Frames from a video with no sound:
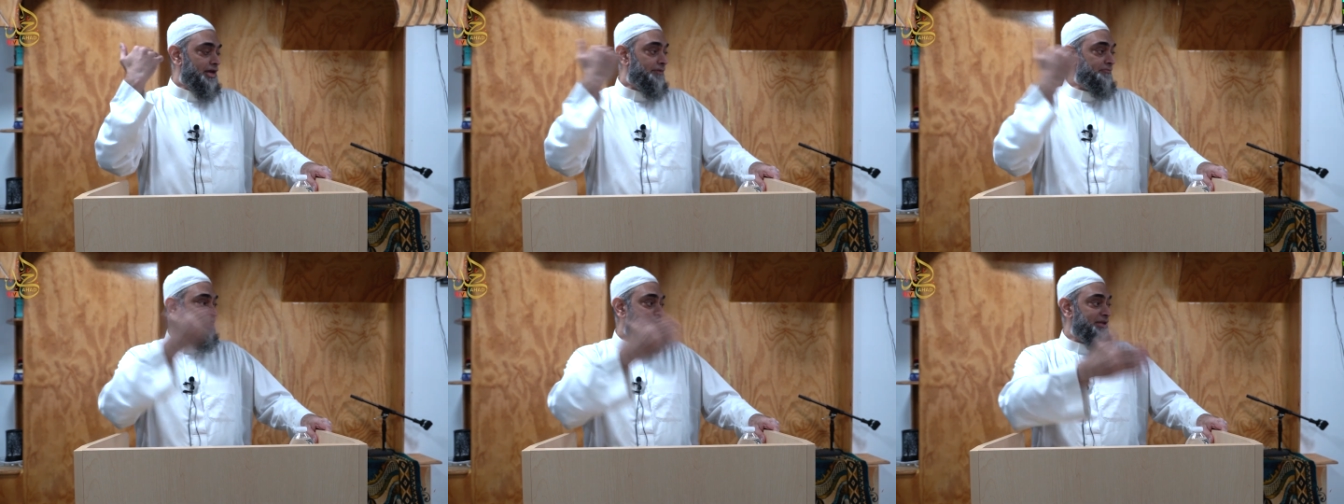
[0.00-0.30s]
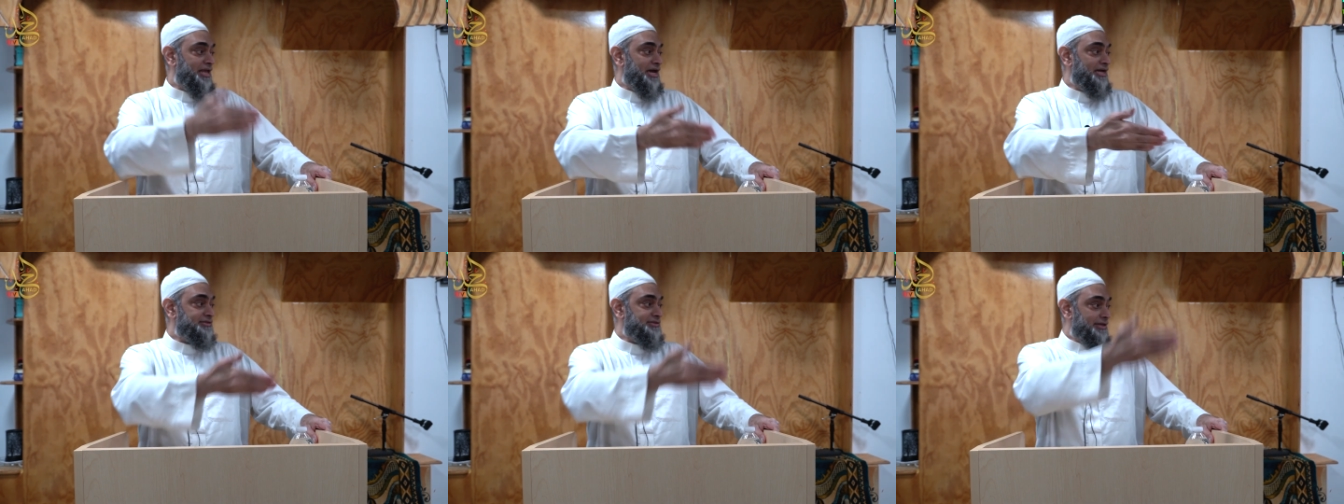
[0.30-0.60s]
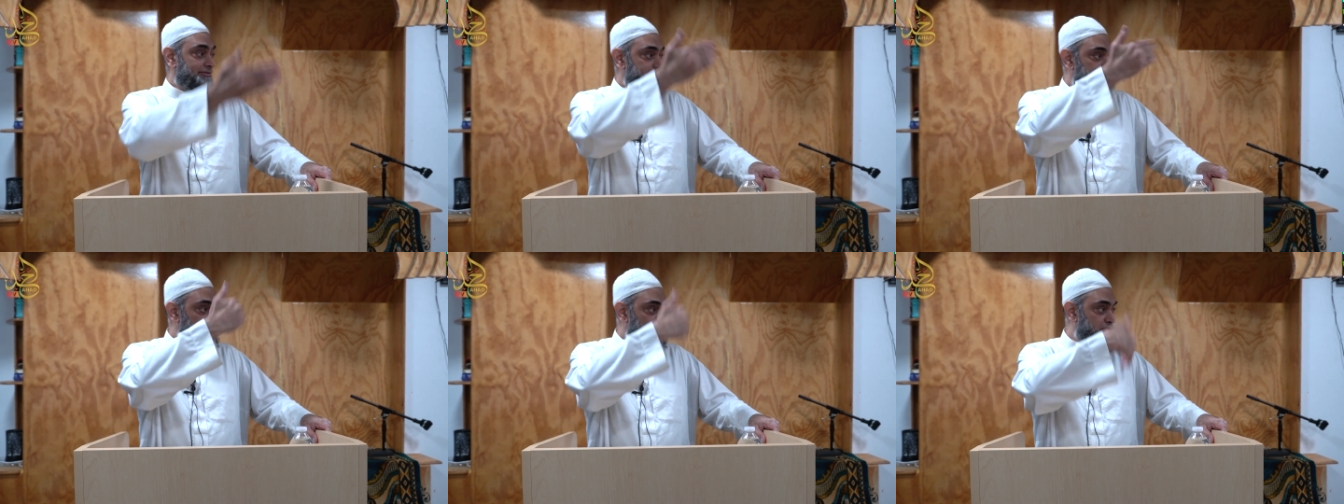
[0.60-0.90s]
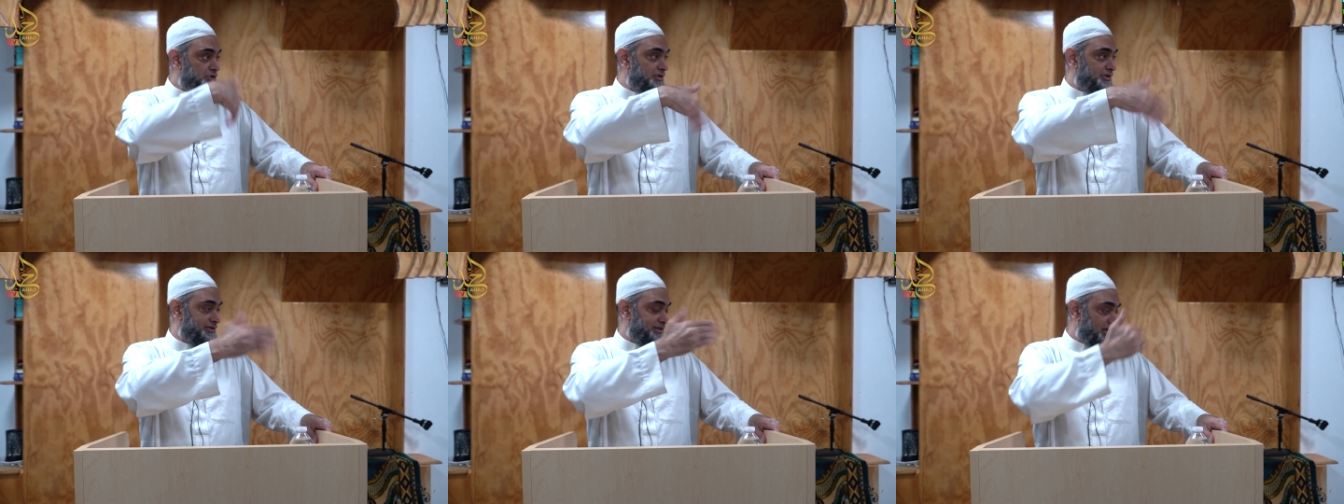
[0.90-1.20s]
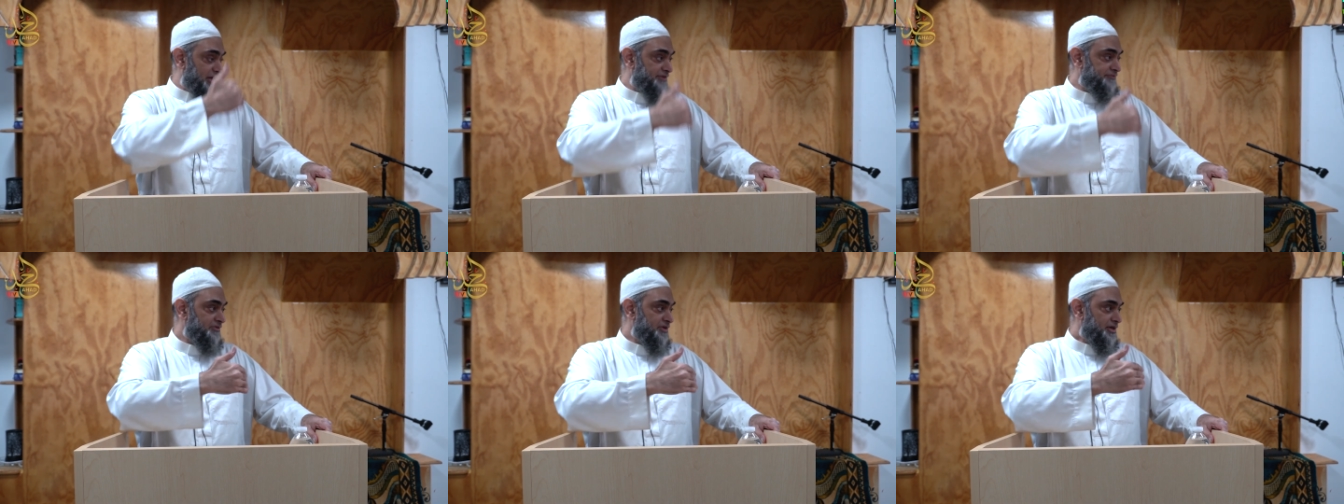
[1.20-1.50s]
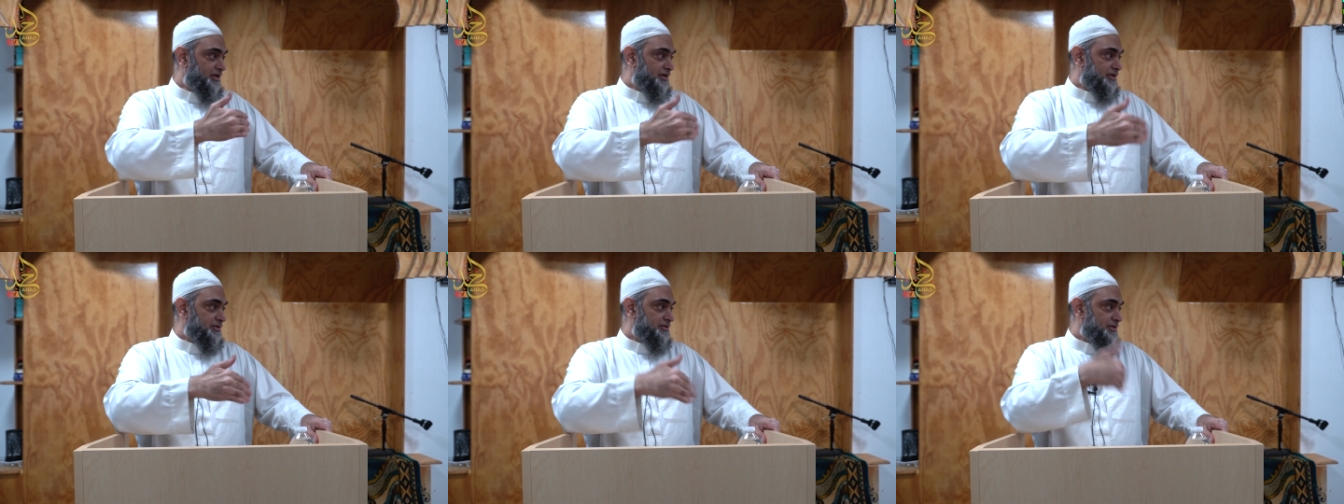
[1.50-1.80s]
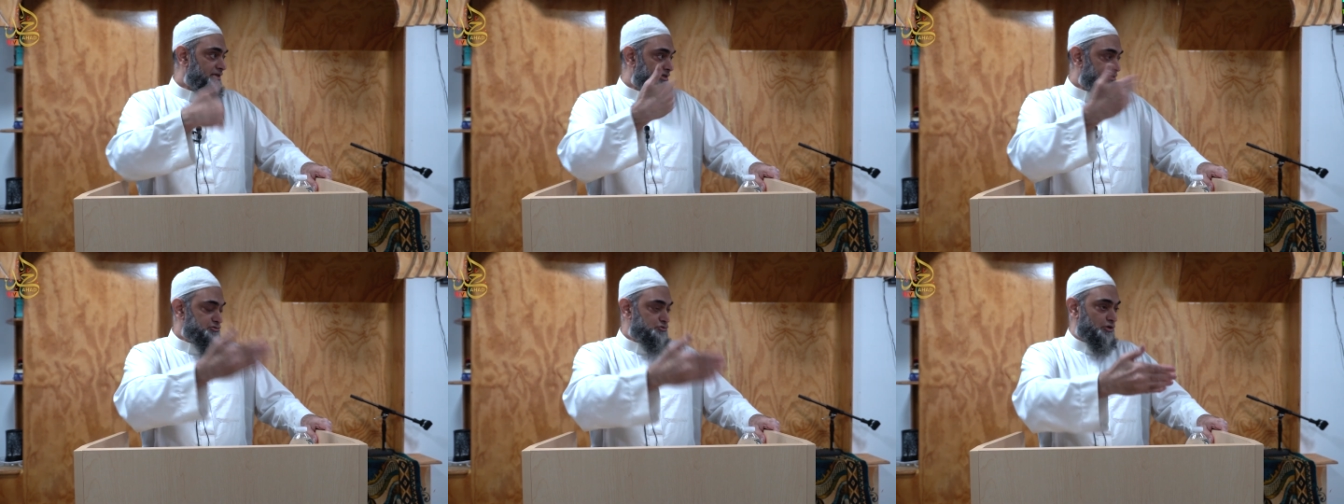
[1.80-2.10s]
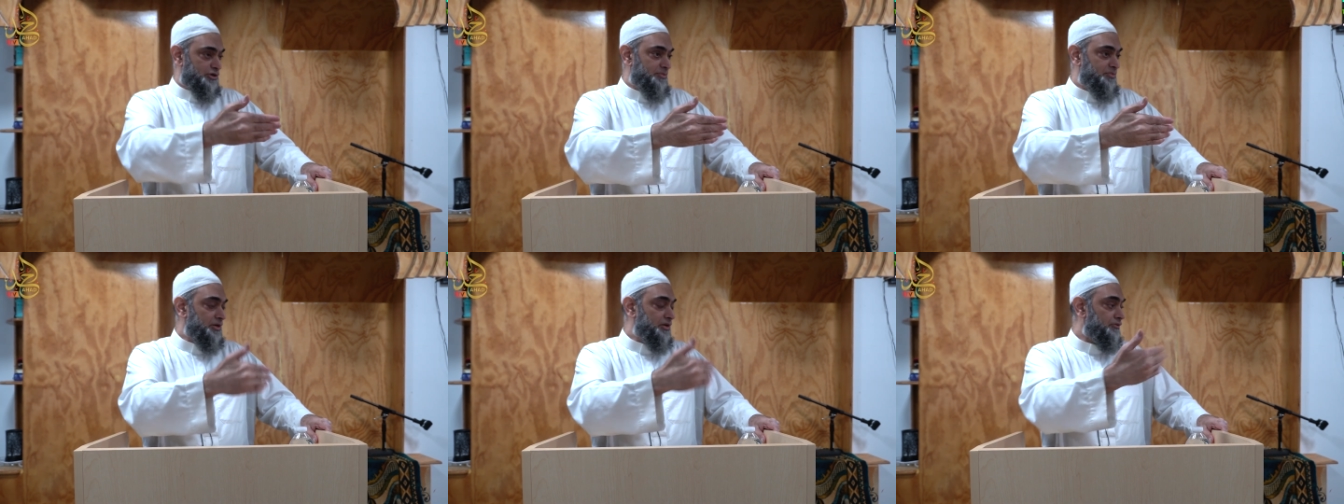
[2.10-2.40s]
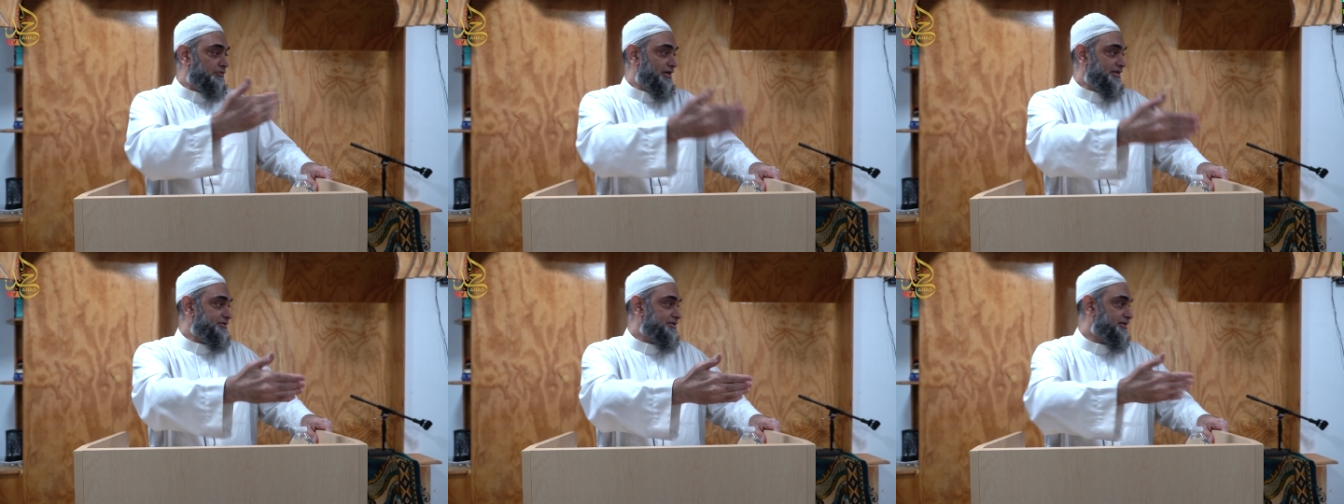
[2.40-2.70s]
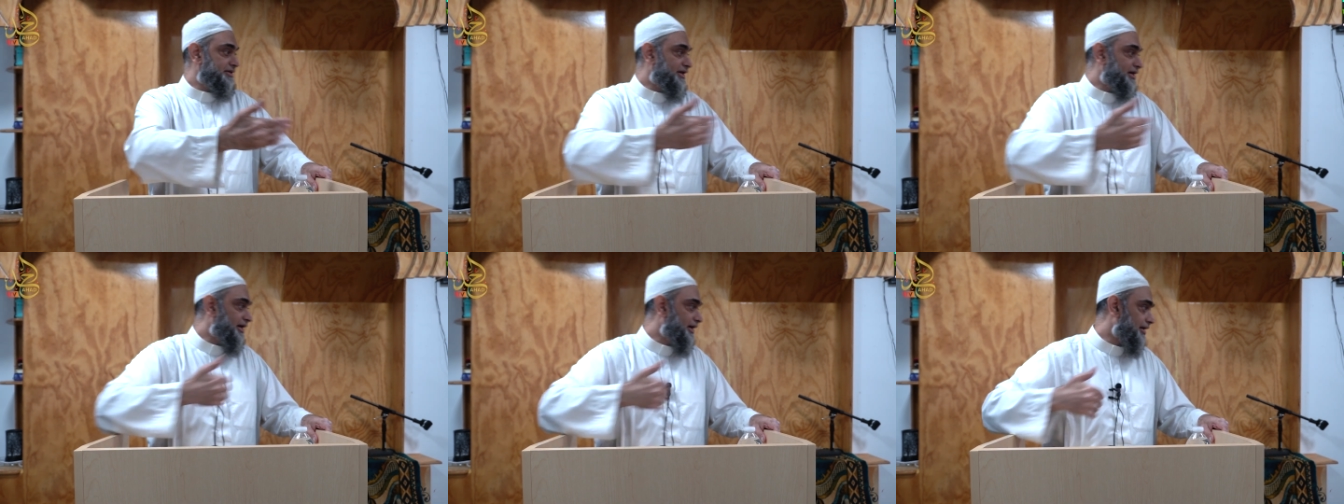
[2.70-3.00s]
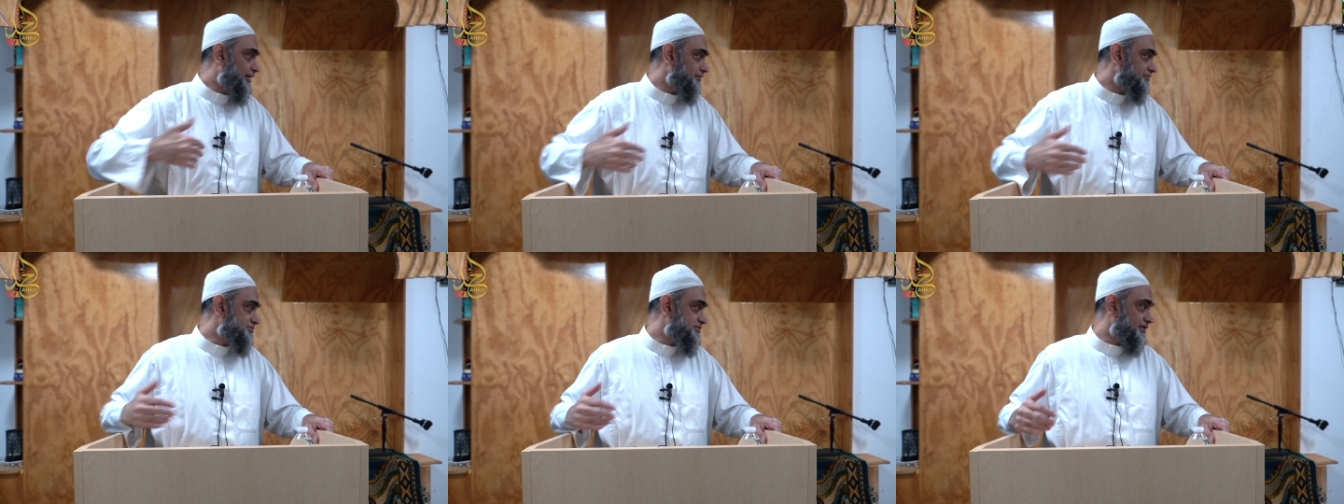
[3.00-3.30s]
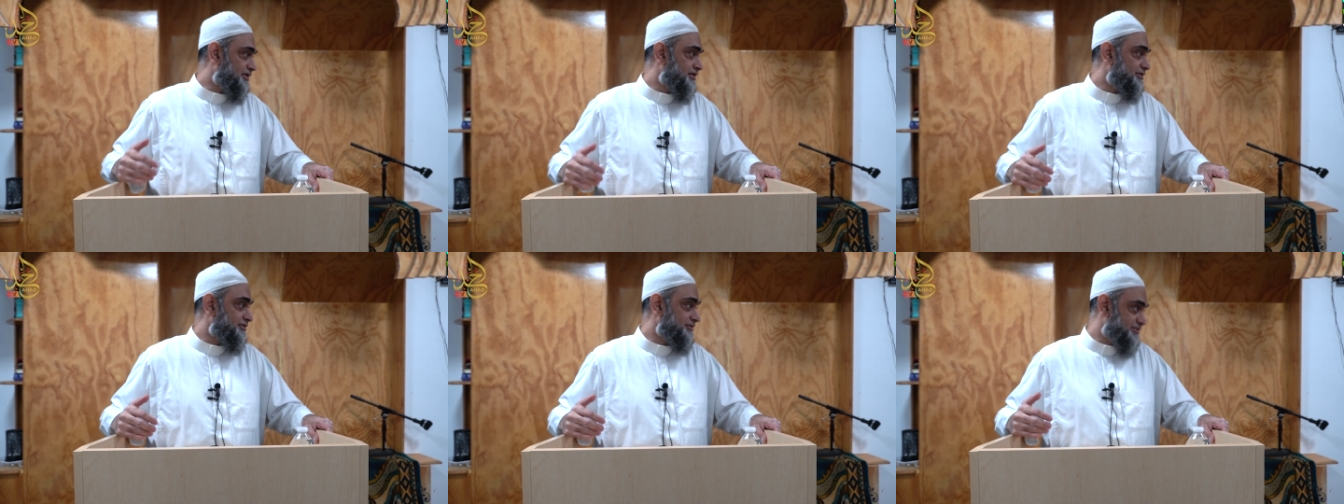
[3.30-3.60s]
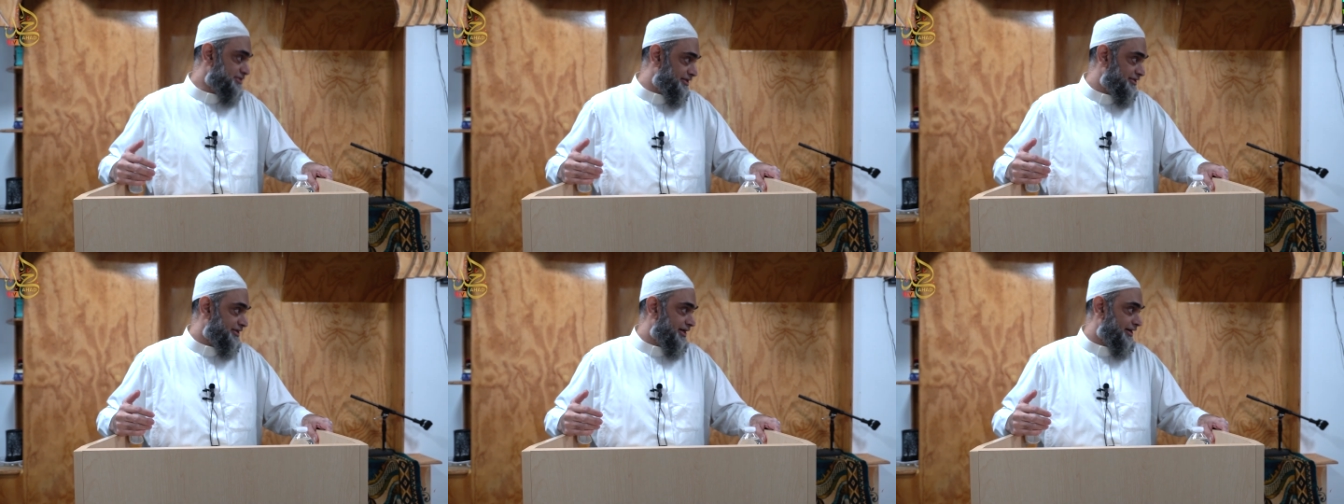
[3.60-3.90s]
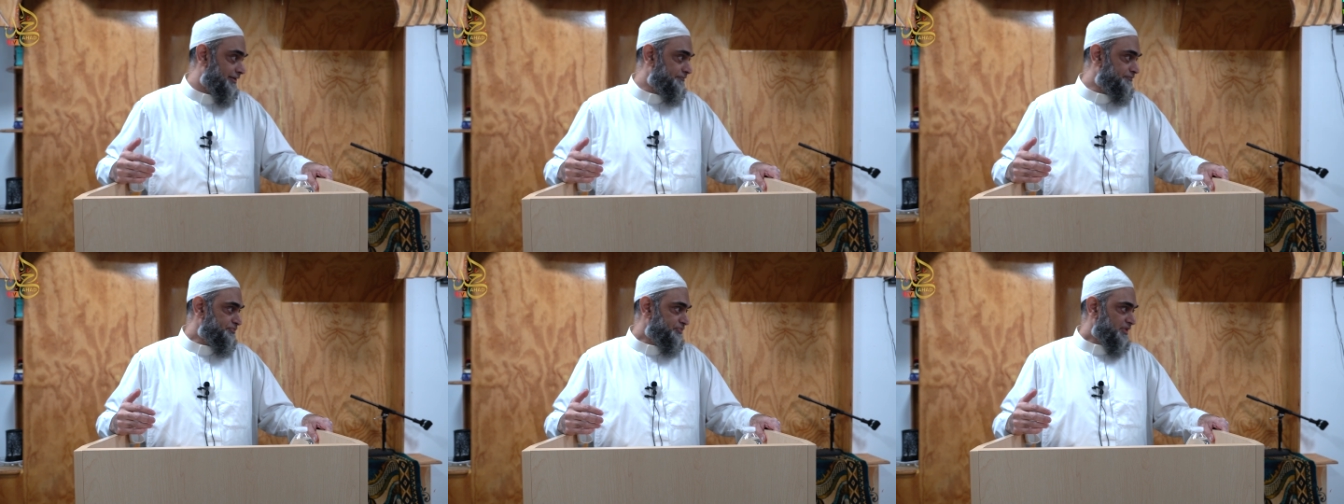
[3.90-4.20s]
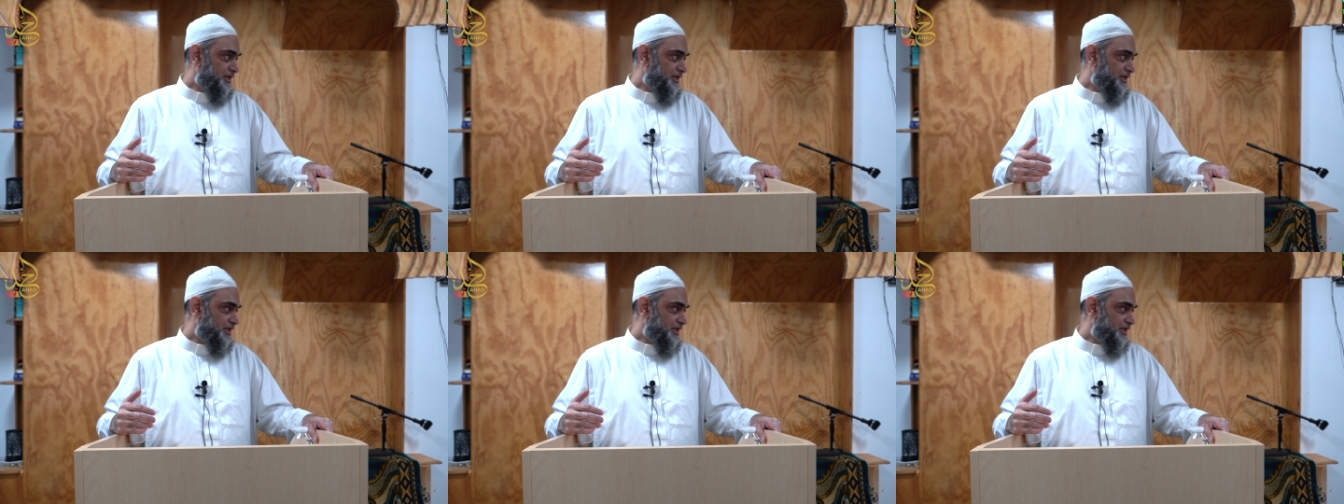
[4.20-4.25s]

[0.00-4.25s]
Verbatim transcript: apply them to their life, he's going to be granted Jannah.